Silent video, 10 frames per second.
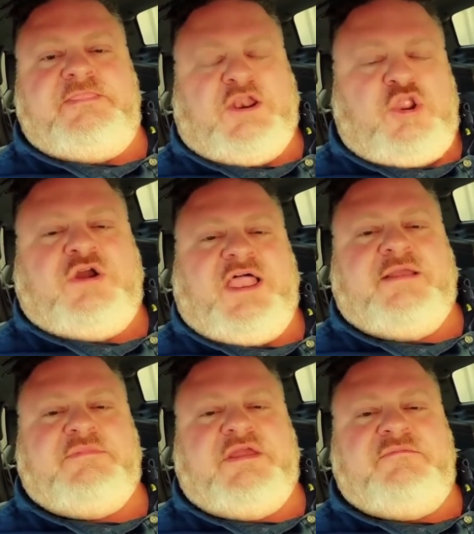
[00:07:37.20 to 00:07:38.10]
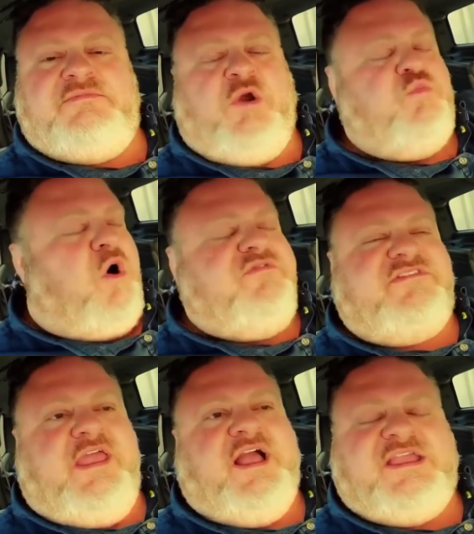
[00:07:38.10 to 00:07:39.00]
That look like me. That
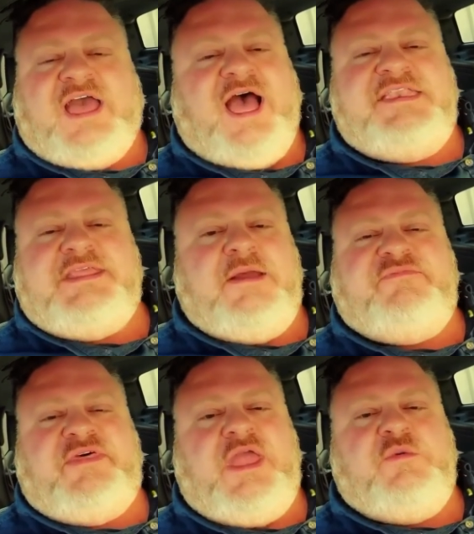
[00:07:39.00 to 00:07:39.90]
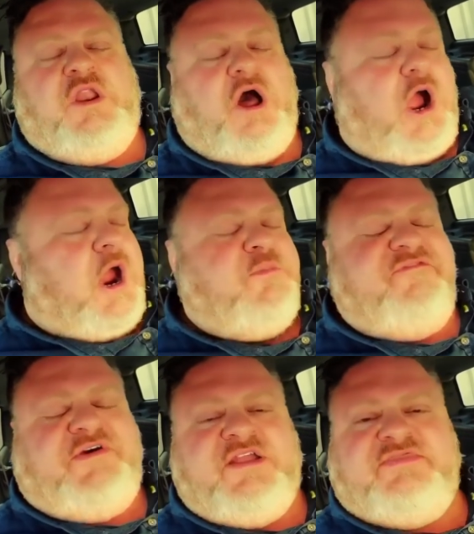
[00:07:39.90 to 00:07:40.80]
won't say a goddamn thing when
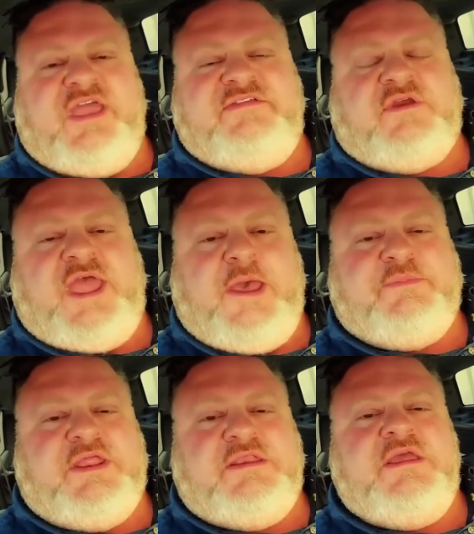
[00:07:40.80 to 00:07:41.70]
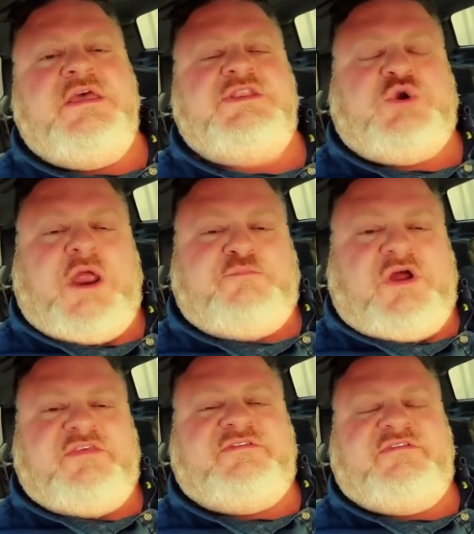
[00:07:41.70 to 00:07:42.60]
horrible fucking things are happening to our
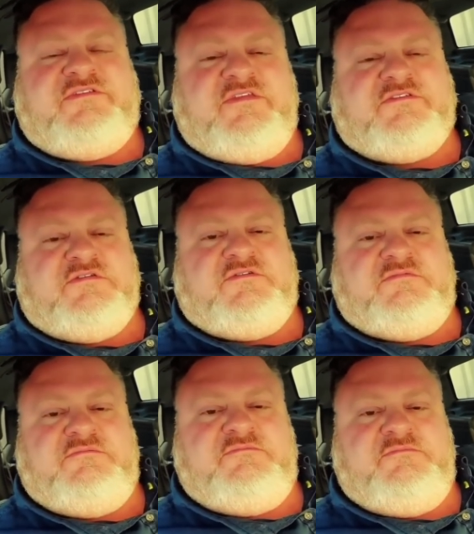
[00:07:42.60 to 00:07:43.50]
brothers and sisters.